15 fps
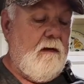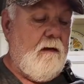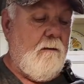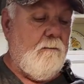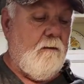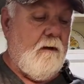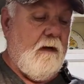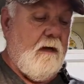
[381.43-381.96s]
Now
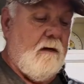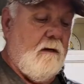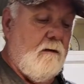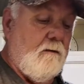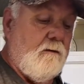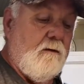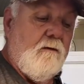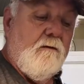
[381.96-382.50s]
I'm going to add
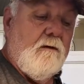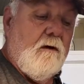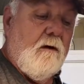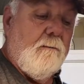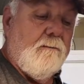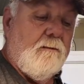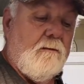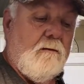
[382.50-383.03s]
in 2
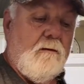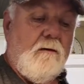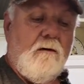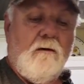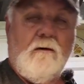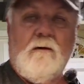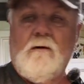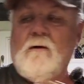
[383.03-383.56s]
cups
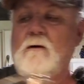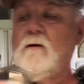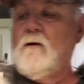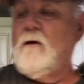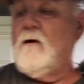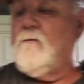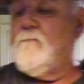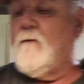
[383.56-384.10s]

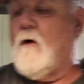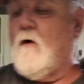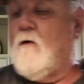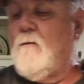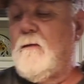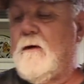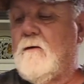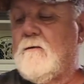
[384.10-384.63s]
of whole
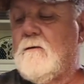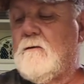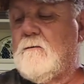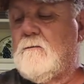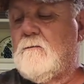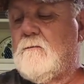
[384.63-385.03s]
milk,